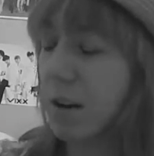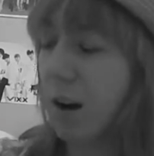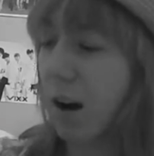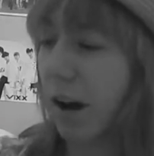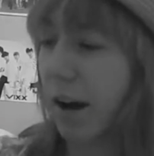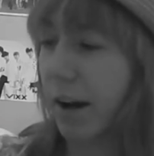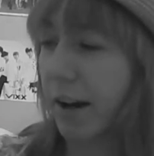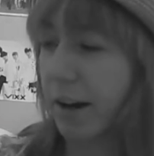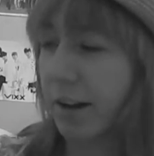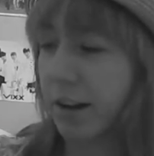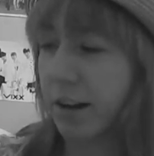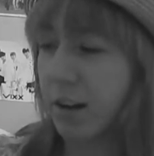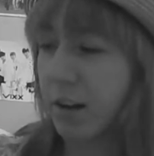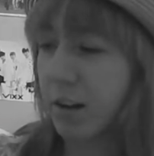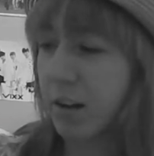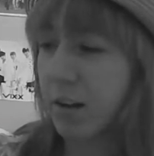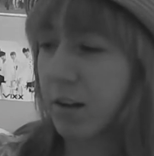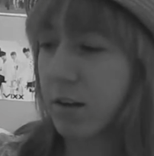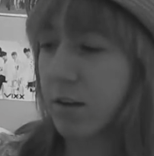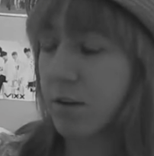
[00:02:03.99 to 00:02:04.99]
I
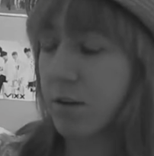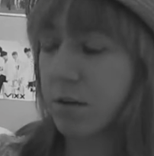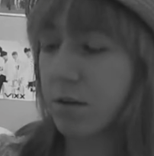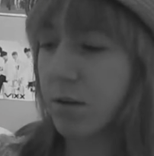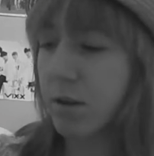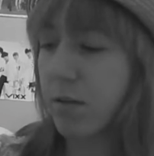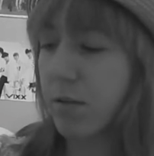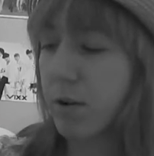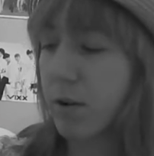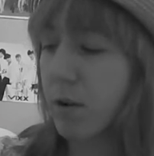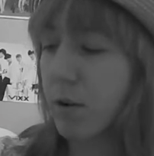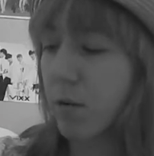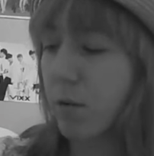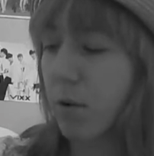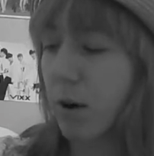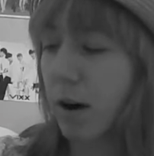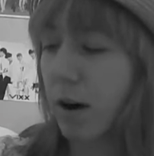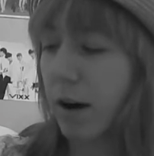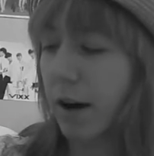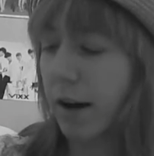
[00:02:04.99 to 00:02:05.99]
don't even know
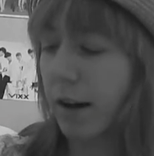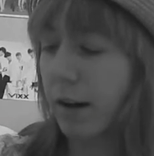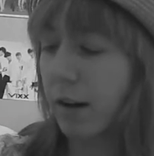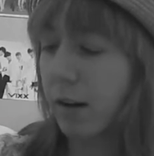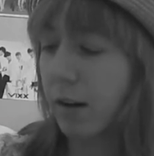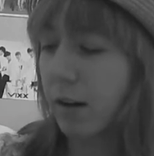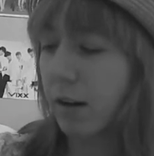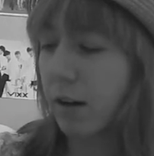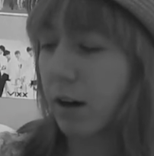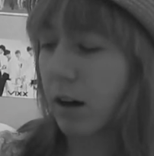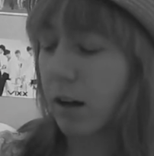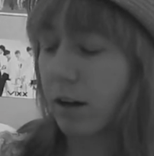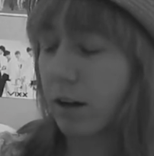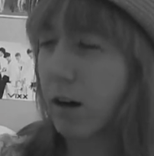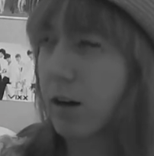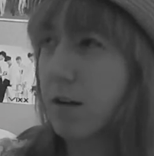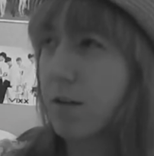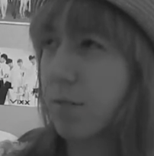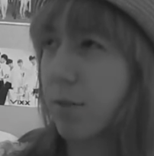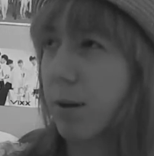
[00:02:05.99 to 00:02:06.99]
why. I
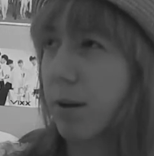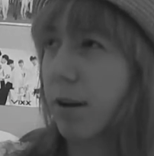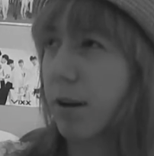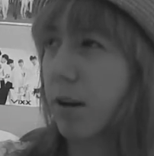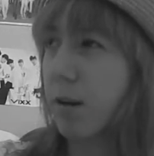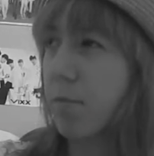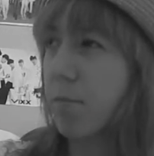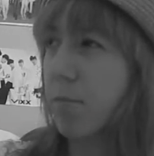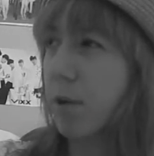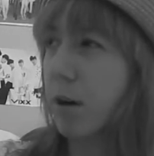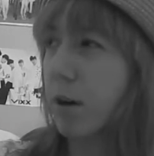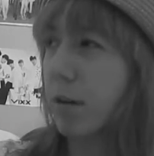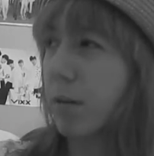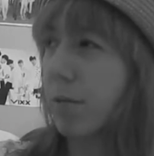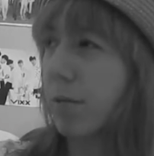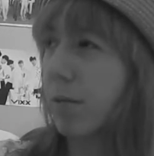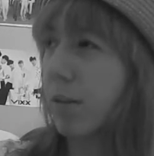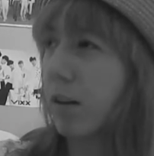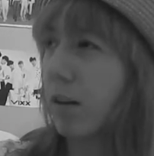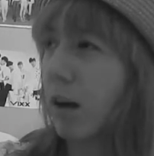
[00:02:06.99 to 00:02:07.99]
cosplayed him.
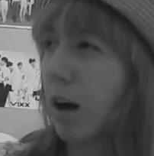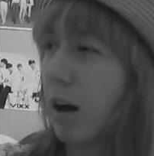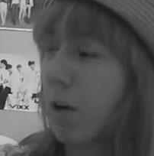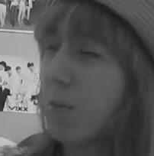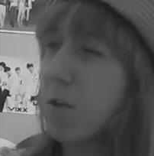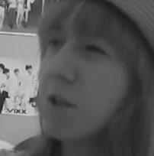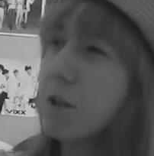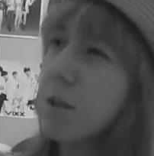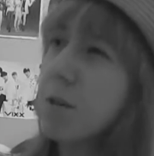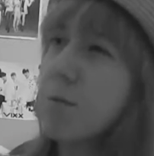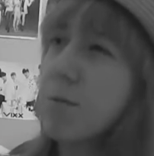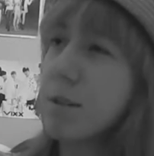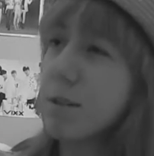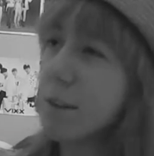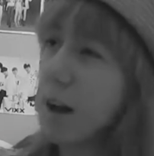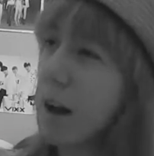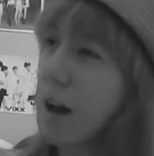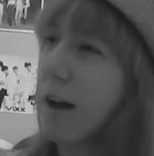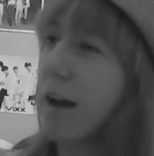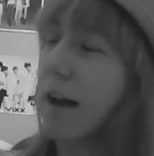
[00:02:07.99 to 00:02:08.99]
I wish he would
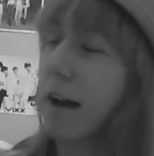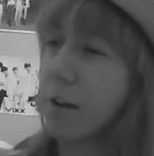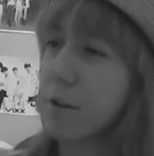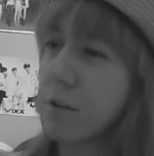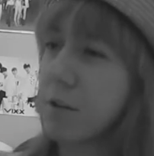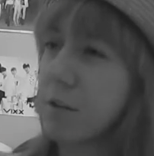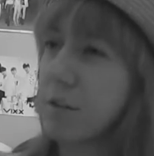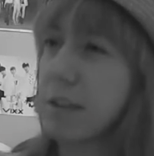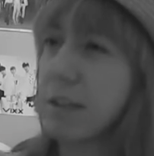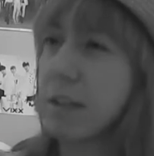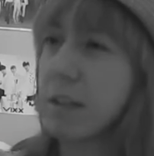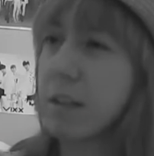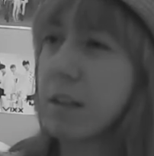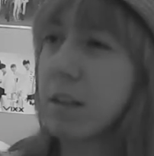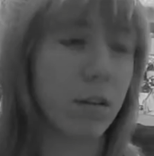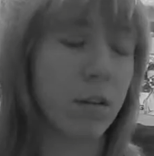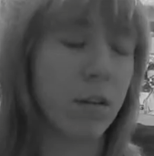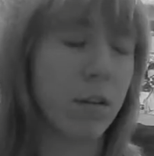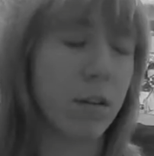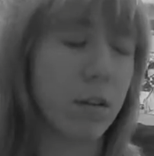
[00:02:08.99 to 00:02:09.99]
die, actually.
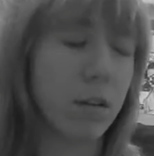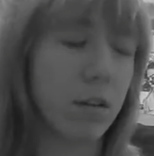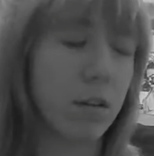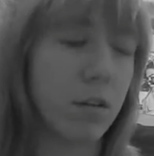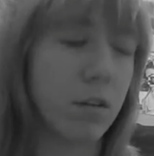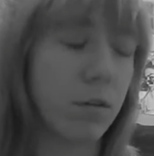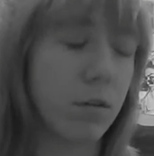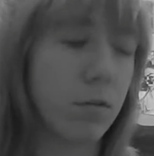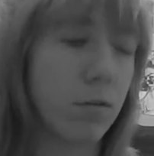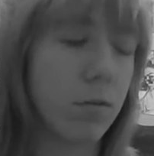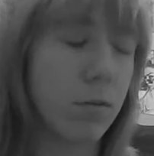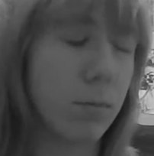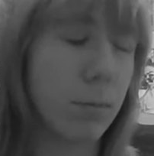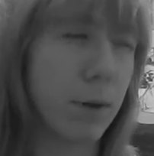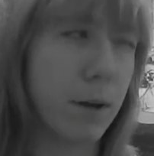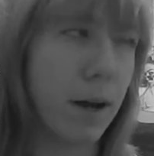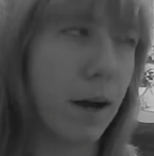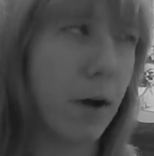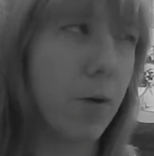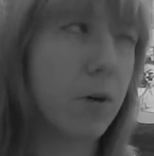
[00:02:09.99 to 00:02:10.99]
You
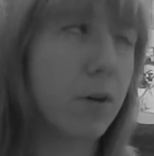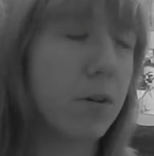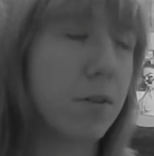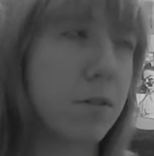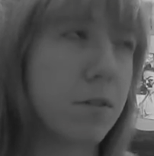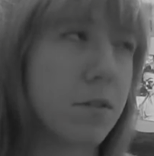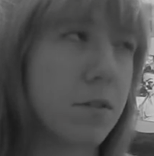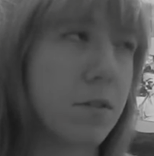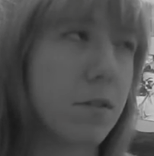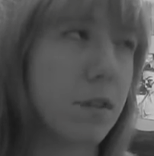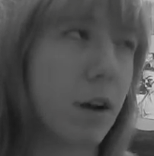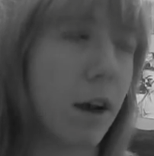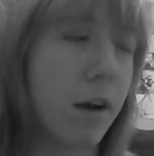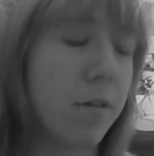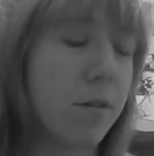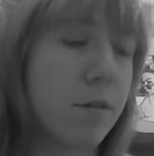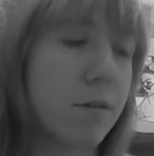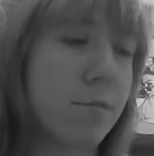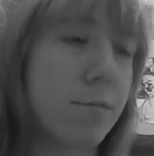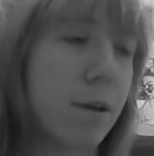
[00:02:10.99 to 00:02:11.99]
spent hours and
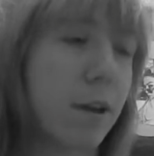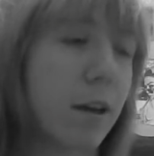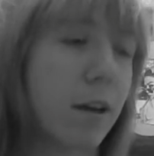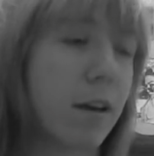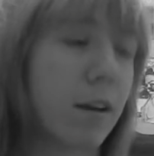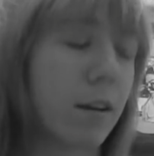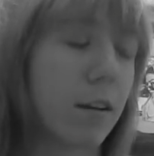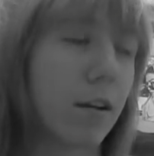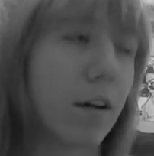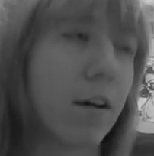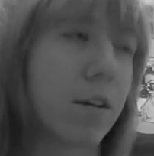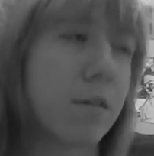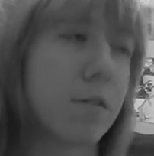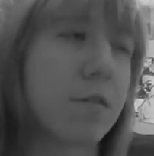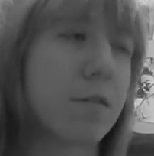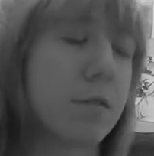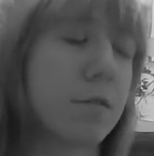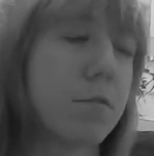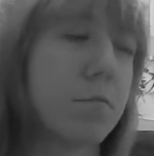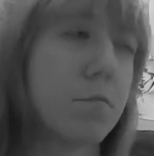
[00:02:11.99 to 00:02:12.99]
hours making a
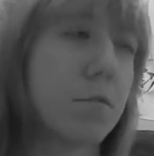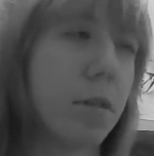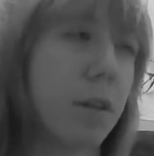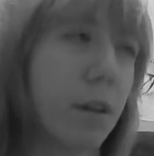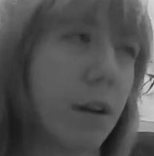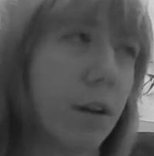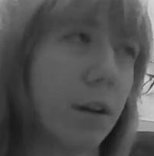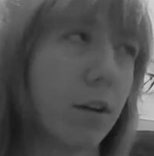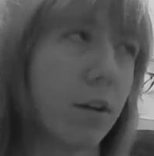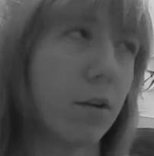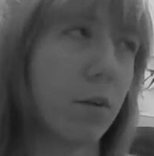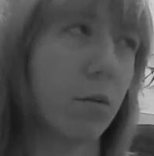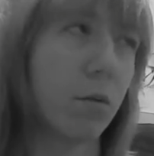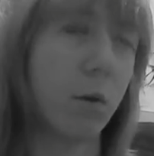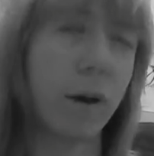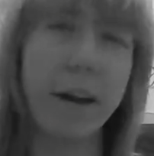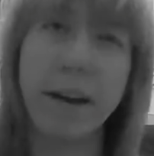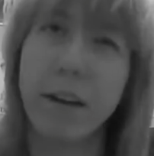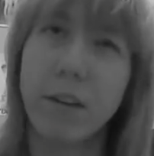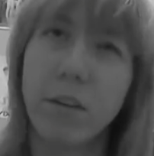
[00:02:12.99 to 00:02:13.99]
costume that you
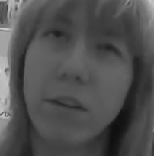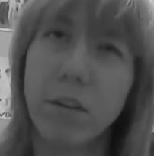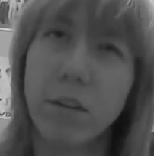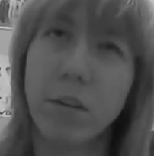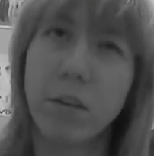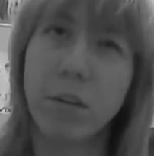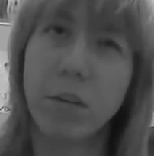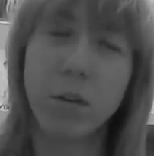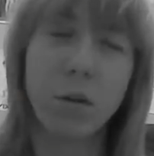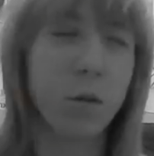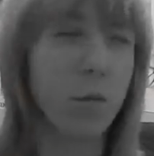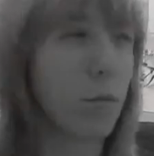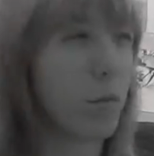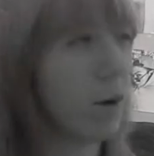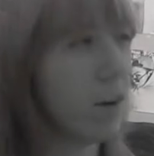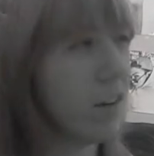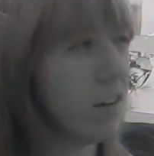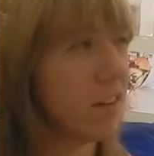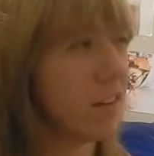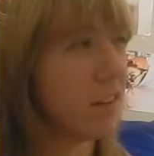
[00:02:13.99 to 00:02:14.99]
hate.
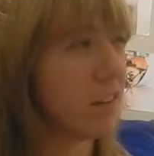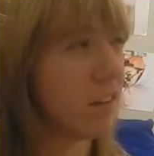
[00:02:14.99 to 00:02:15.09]
What?